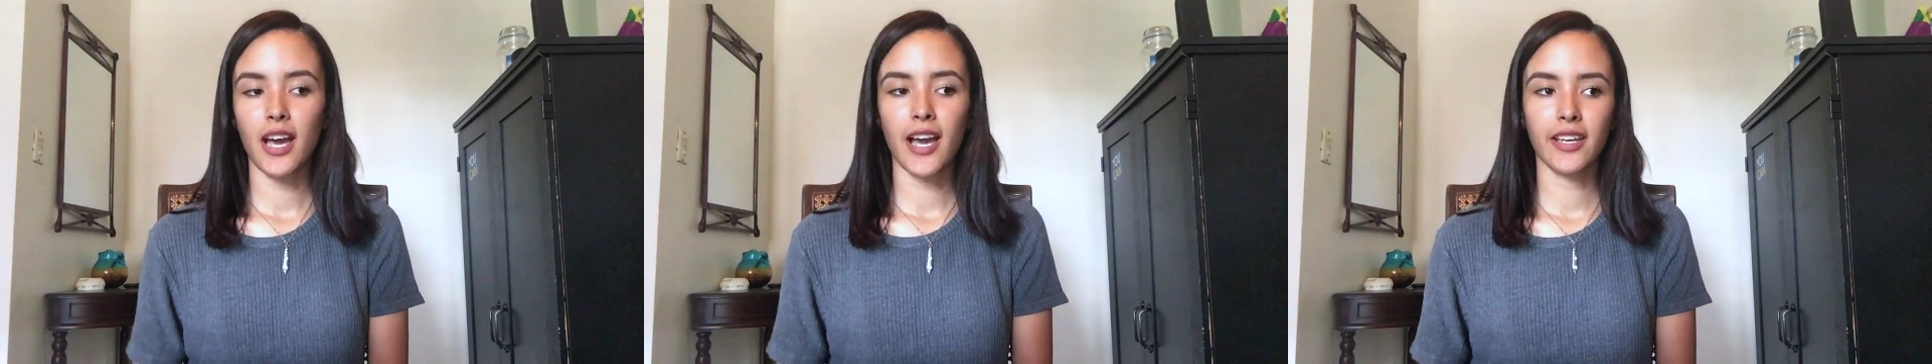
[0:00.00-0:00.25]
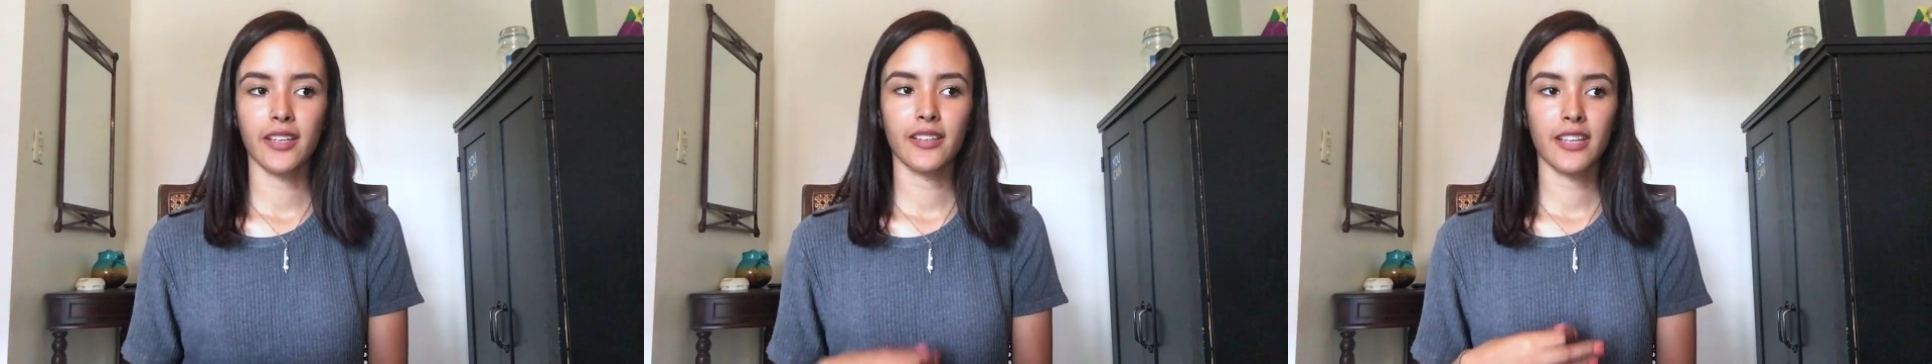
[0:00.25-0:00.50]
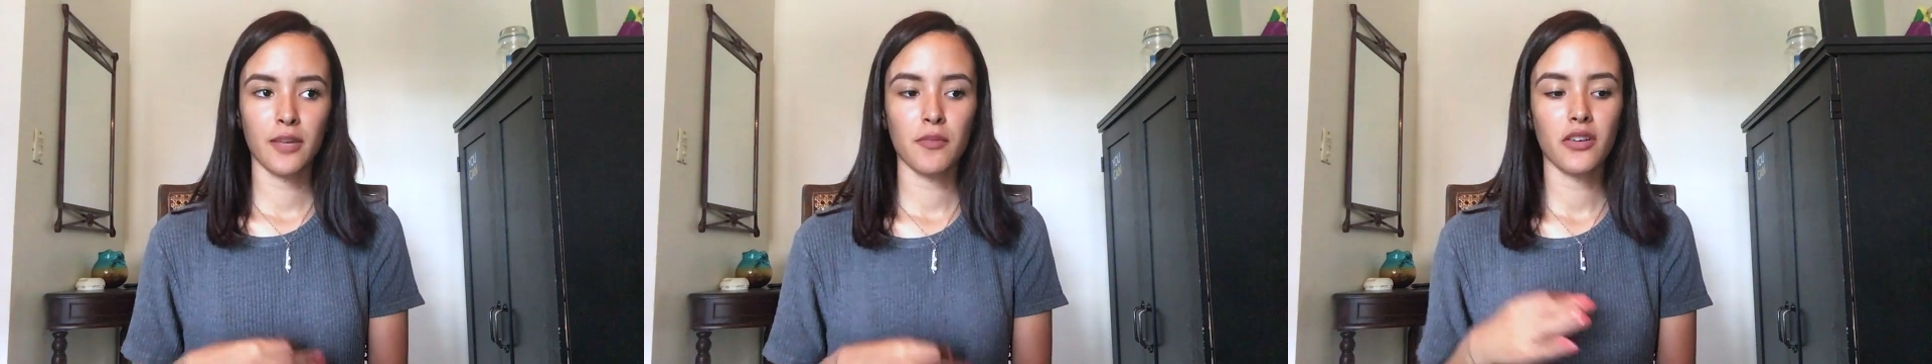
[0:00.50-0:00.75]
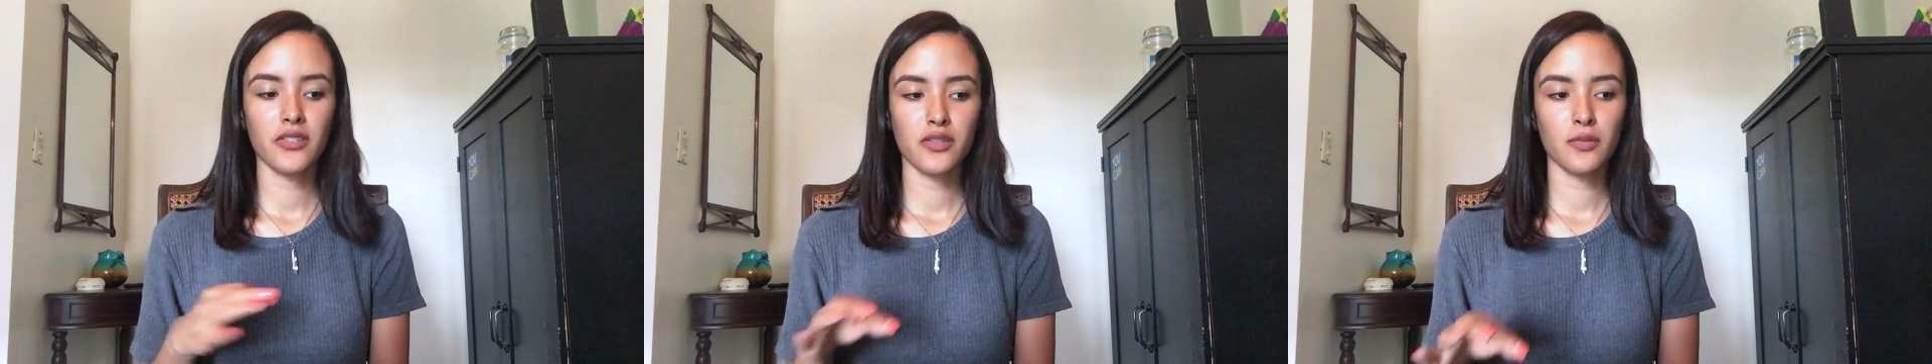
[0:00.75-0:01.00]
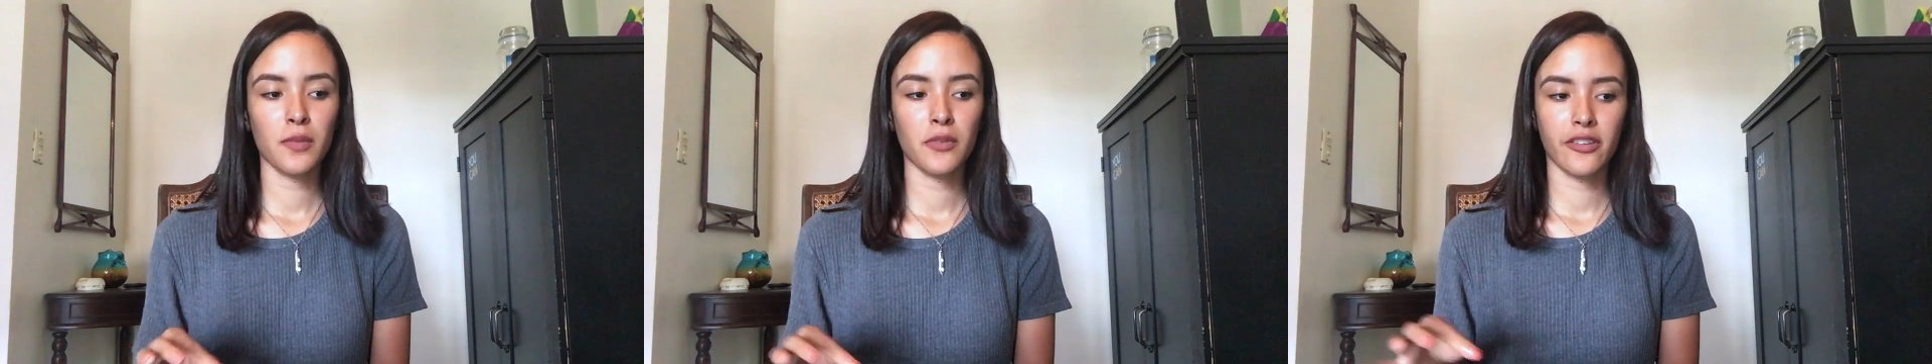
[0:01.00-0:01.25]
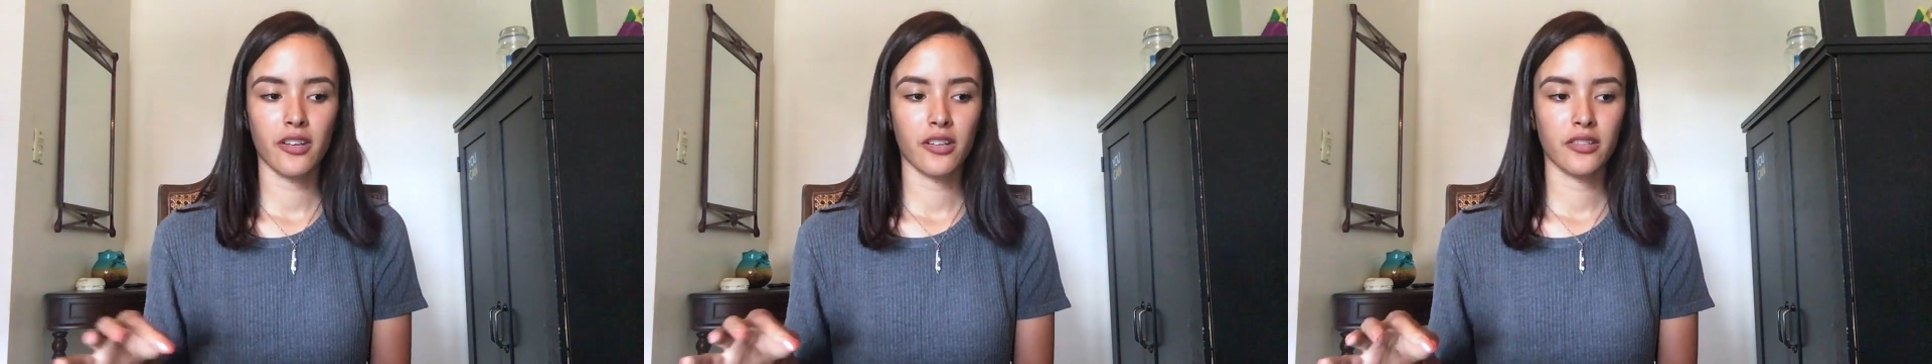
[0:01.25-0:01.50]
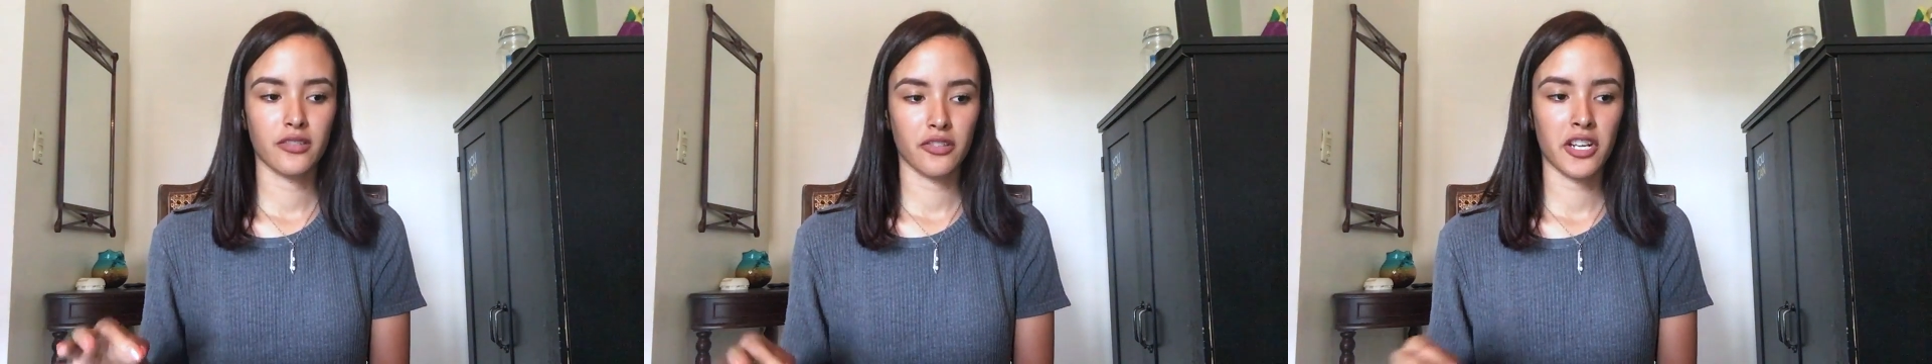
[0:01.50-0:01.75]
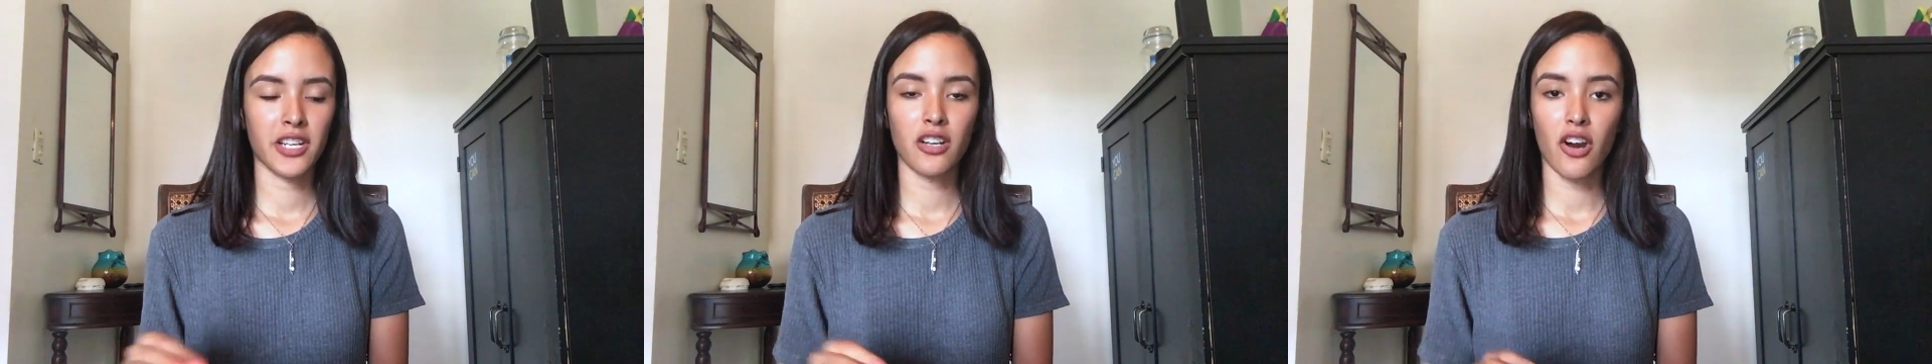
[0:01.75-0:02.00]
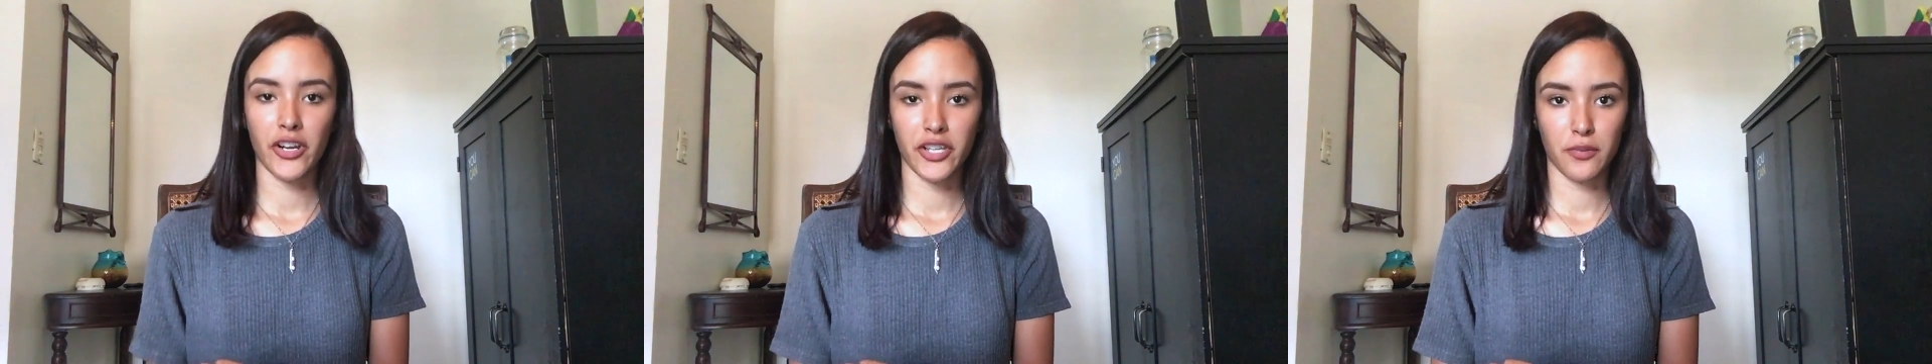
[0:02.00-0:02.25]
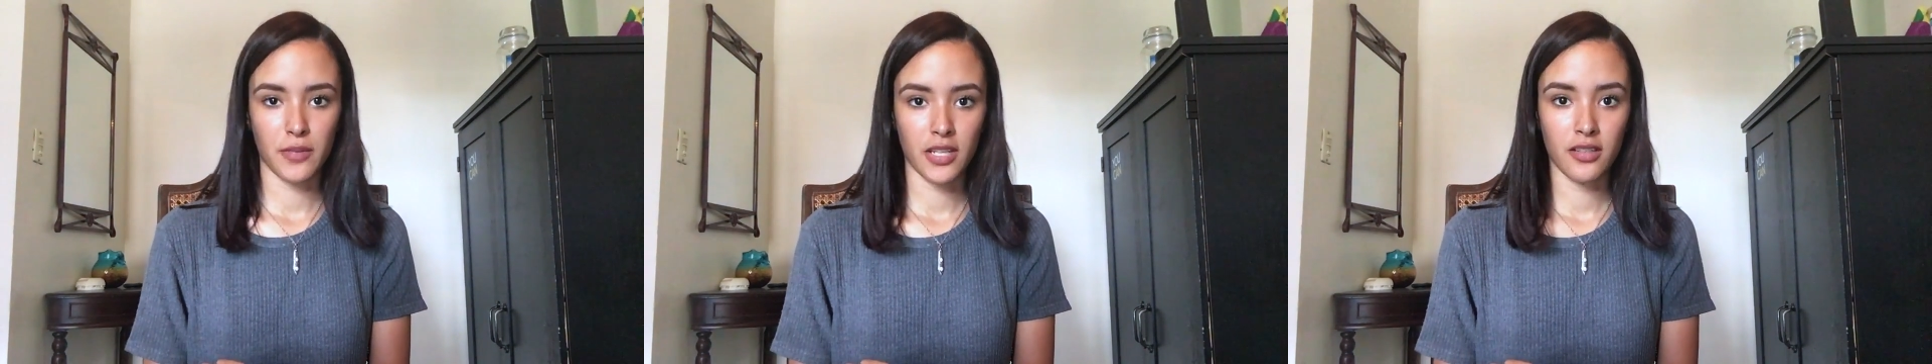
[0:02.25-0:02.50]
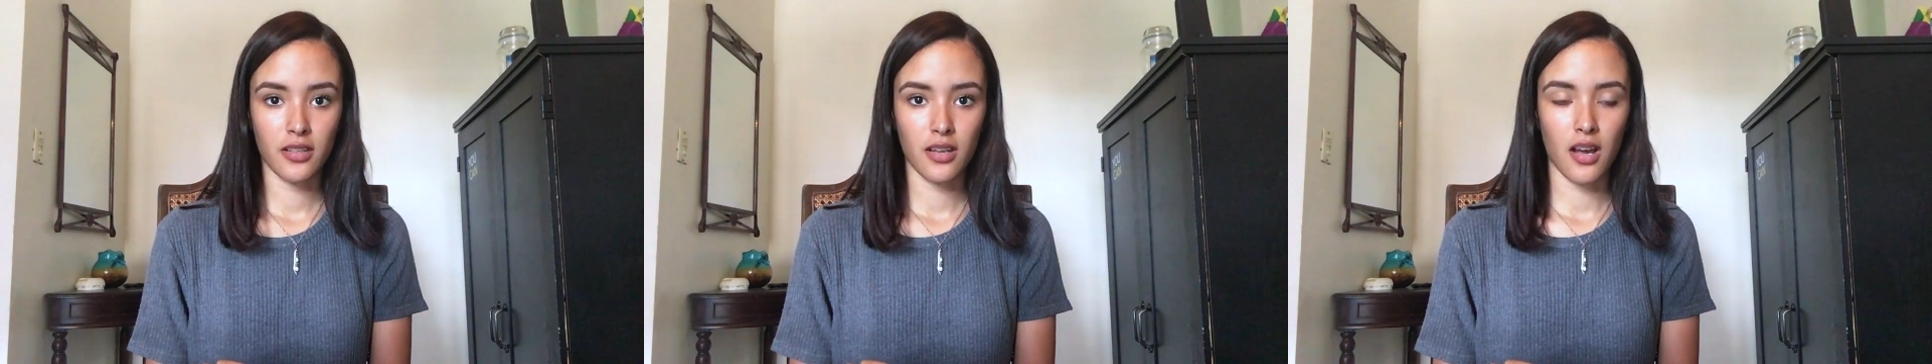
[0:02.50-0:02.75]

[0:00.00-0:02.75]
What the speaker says: I came out to my mother during an argument.